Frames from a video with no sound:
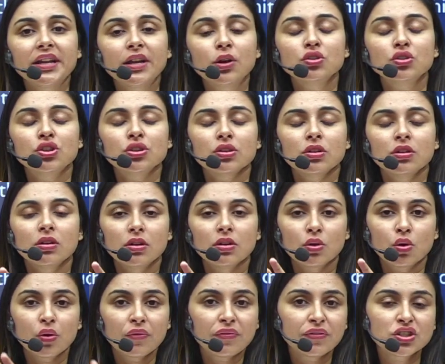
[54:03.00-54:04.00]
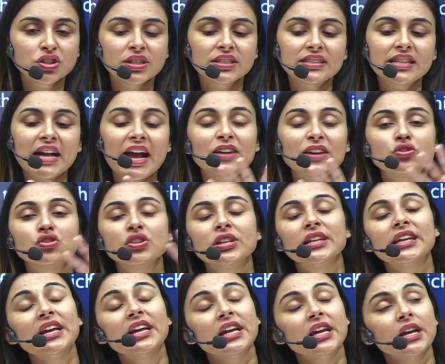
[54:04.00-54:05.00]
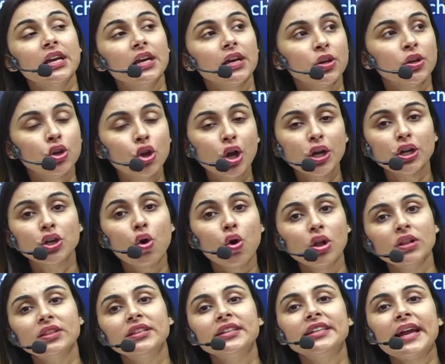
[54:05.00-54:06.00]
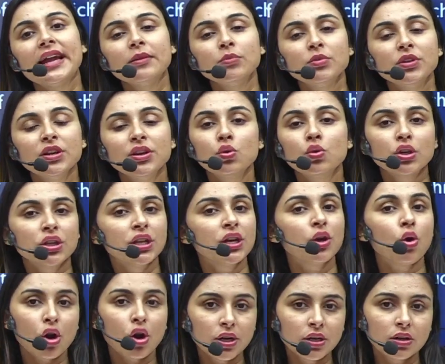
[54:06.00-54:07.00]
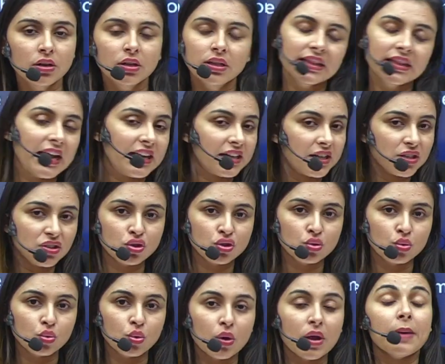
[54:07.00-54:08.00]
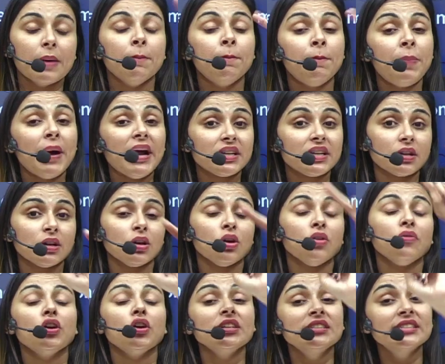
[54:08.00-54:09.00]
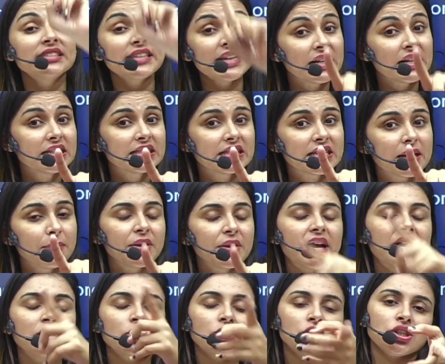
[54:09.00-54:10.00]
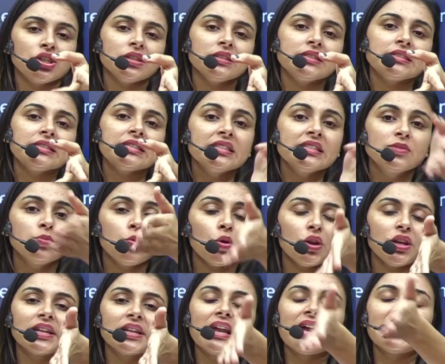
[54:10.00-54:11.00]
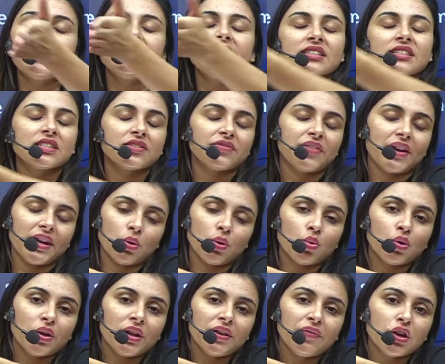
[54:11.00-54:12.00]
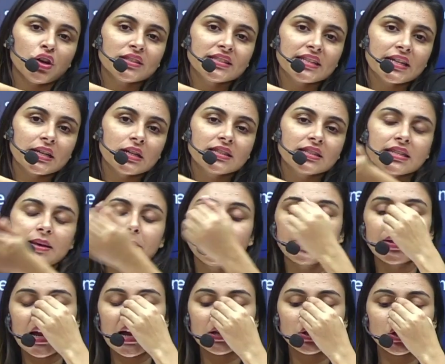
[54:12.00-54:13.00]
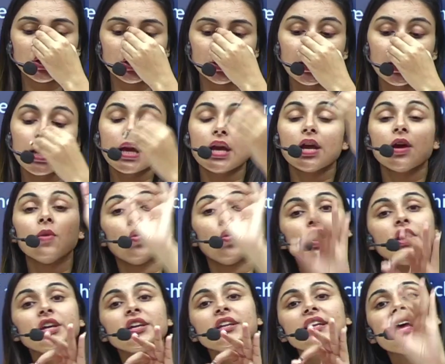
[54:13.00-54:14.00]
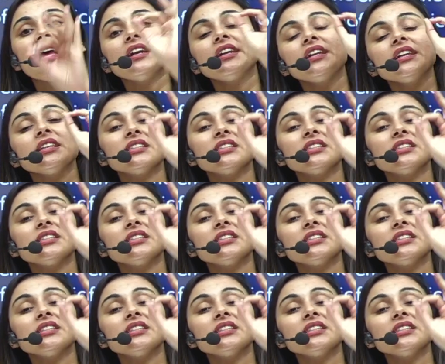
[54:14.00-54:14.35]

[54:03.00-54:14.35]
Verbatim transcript: co uh, coefficients actually not all the time denote the order, that is true. But for a single step reaction, since molecularity is defined only for a single step reaction, molecularity is